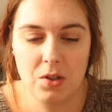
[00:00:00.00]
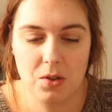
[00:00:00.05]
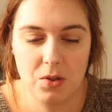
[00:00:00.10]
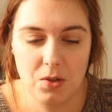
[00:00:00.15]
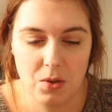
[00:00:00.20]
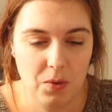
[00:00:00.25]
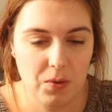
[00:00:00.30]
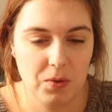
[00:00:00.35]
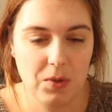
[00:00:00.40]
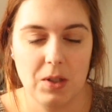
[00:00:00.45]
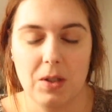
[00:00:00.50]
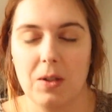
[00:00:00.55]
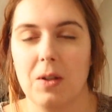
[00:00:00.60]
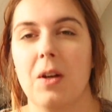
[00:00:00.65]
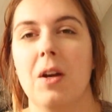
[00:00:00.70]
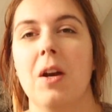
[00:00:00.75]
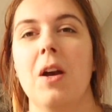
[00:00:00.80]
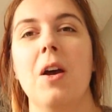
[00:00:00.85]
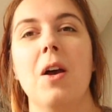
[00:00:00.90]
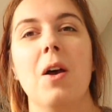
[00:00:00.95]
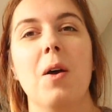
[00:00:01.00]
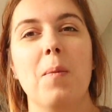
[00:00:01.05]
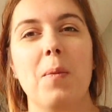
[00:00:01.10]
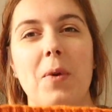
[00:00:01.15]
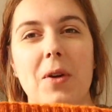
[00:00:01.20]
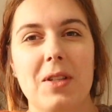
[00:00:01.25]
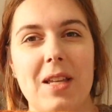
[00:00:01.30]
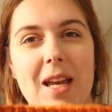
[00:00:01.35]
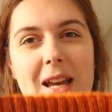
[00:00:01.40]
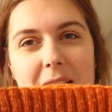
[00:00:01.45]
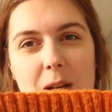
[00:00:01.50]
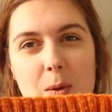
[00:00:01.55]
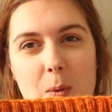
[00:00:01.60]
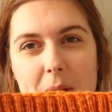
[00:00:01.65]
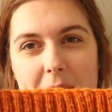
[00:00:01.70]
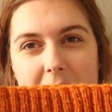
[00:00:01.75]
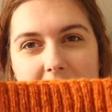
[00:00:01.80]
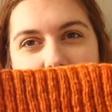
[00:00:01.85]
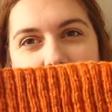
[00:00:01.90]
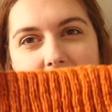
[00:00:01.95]
softer. But
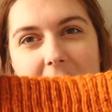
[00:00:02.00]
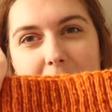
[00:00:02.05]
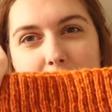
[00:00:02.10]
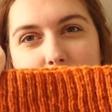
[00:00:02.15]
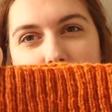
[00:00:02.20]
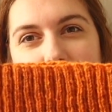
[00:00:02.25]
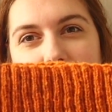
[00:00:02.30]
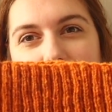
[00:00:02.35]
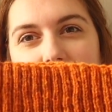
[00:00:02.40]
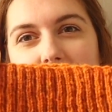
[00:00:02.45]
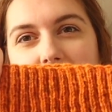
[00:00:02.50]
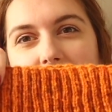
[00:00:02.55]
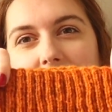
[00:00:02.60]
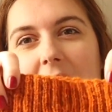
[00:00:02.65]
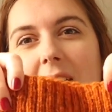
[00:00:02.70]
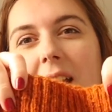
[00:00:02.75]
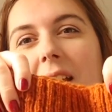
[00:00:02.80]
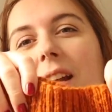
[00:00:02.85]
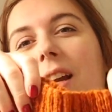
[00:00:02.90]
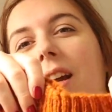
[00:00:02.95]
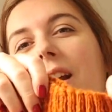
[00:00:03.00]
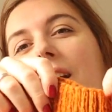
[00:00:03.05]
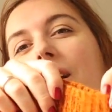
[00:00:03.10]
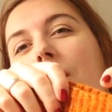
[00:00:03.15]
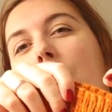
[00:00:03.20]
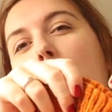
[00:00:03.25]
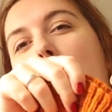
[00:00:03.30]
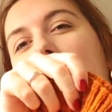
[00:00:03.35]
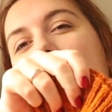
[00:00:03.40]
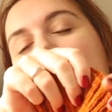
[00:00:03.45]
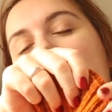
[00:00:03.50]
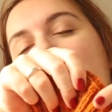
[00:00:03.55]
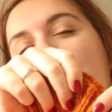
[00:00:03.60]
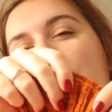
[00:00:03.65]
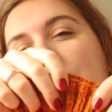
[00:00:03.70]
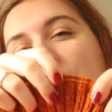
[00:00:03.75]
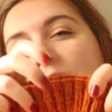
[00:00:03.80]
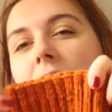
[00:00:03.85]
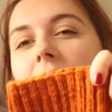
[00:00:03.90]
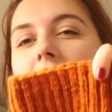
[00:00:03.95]
anyway, I'm knitting with
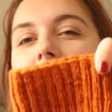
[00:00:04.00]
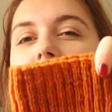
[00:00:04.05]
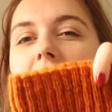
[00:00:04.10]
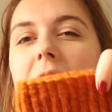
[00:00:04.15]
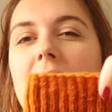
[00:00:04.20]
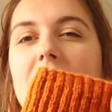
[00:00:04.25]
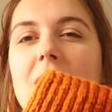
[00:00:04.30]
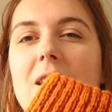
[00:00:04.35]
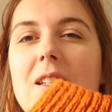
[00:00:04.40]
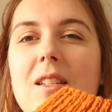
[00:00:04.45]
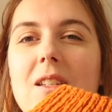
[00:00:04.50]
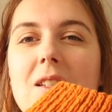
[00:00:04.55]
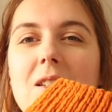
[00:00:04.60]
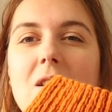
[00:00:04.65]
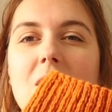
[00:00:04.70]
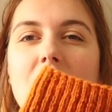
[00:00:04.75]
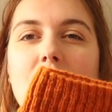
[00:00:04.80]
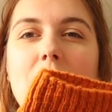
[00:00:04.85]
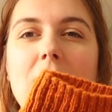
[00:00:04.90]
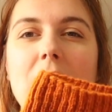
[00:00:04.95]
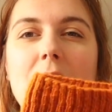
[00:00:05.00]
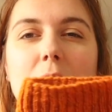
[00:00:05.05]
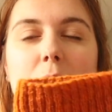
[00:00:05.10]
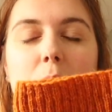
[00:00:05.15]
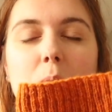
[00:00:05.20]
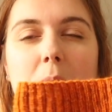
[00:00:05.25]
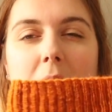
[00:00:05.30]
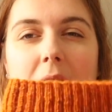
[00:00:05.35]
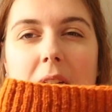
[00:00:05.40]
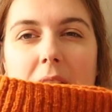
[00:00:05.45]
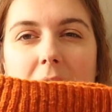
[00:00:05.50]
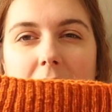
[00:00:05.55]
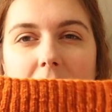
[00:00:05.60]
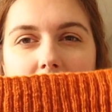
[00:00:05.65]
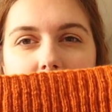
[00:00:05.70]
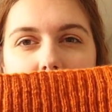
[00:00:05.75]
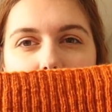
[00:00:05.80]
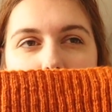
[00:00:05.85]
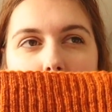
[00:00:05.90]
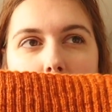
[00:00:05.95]
this yarn, and this is going to be
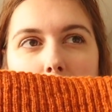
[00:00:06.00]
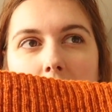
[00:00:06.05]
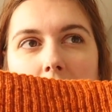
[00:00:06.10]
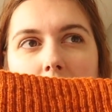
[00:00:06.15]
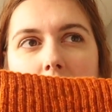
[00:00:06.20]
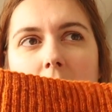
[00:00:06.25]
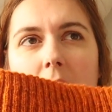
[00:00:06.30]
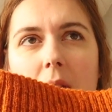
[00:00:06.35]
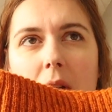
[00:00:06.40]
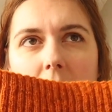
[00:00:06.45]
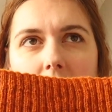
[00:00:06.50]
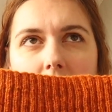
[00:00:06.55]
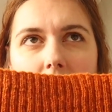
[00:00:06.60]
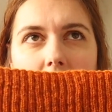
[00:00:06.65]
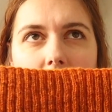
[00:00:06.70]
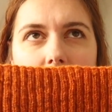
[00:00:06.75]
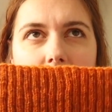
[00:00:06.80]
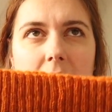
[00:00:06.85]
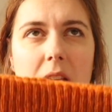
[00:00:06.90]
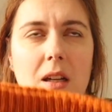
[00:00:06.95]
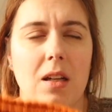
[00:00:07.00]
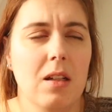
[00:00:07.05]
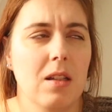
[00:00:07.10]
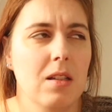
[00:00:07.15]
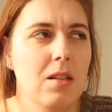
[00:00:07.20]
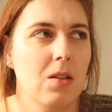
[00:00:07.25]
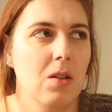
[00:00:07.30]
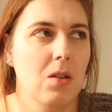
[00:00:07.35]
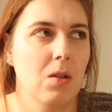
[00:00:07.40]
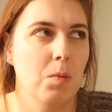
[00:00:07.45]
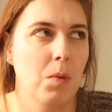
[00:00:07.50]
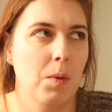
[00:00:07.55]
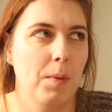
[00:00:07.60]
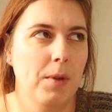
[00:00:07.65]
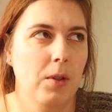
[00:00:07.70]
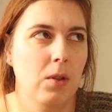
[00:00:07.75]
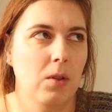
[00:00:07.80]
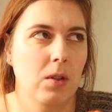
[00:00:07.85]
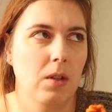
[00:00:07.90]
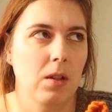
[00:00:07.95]
the mamelucker. I think it's called
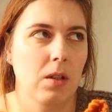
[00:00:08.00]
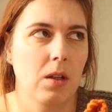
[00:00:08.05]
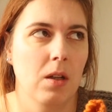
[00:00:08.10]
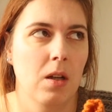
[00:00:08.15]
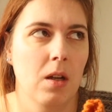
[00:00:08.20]
mamelucker.